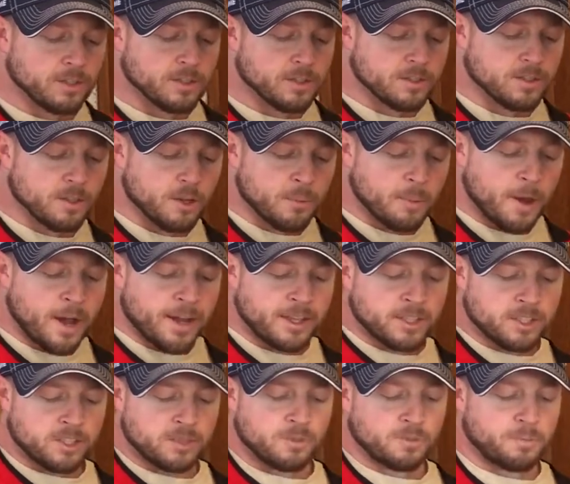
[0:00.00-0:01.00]
So by
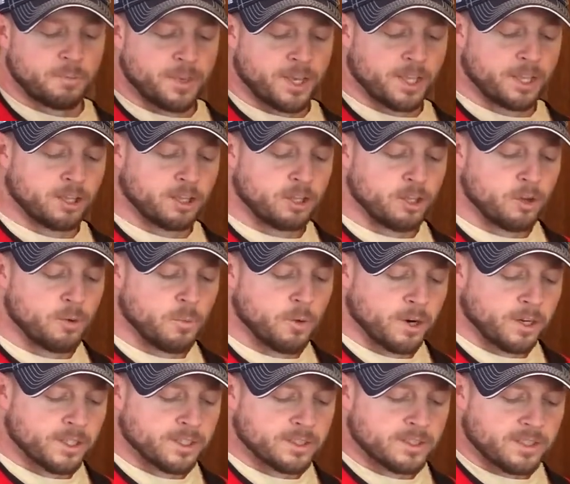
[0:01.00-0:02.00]
just being a little
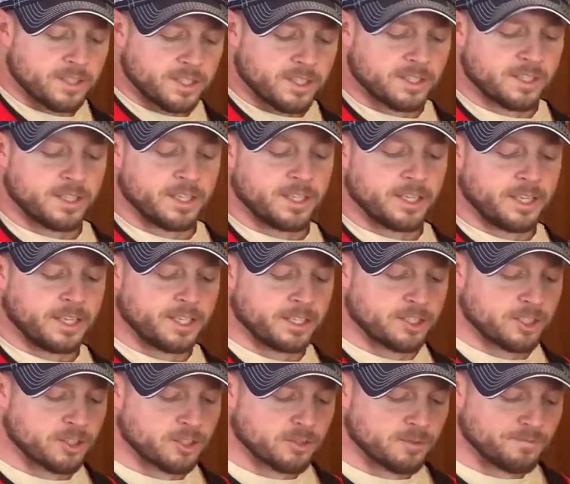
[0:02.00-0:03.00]
more consistent and
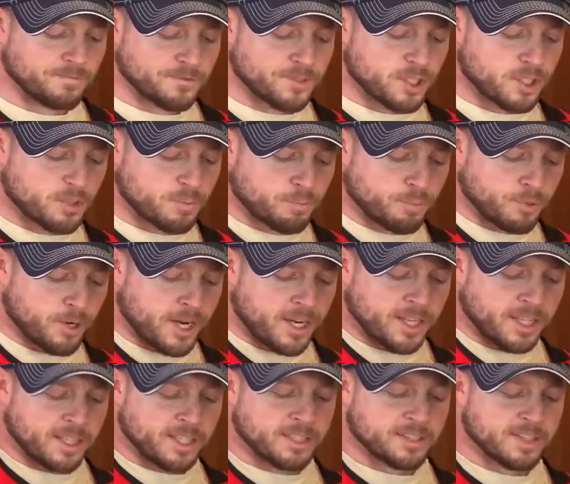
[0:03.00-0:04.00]
just
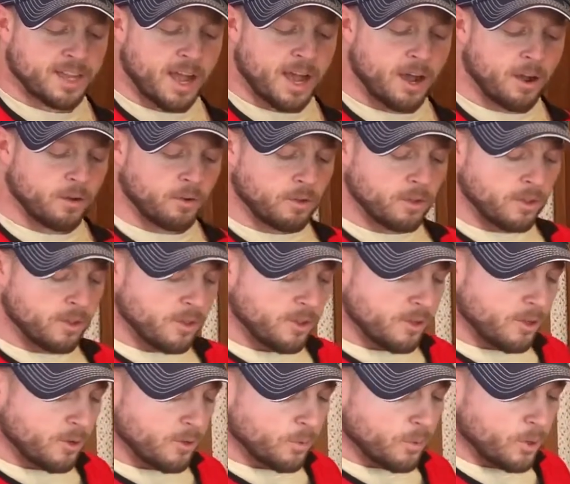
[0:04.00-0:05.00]
spreading this out,
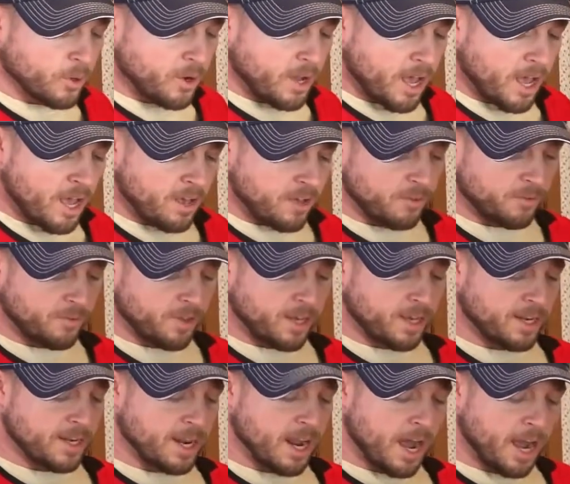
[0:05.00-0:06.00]
we will have
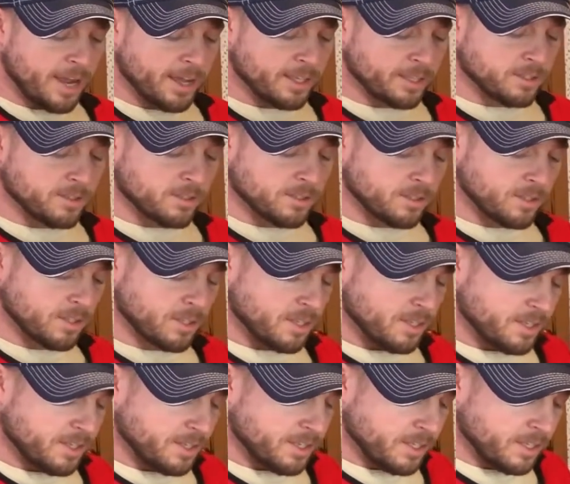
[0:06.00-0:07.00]
a nice,
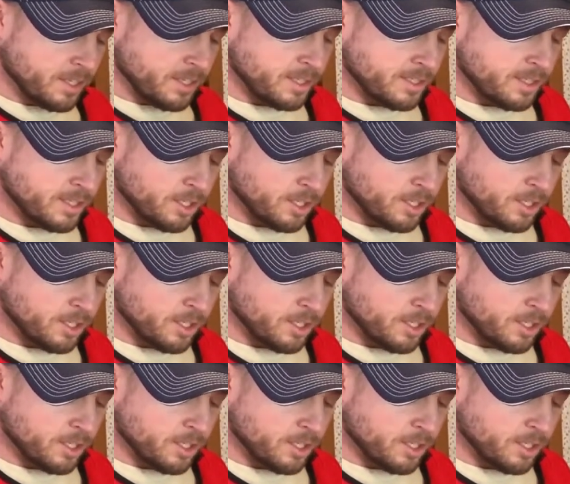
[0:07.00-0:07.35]
easy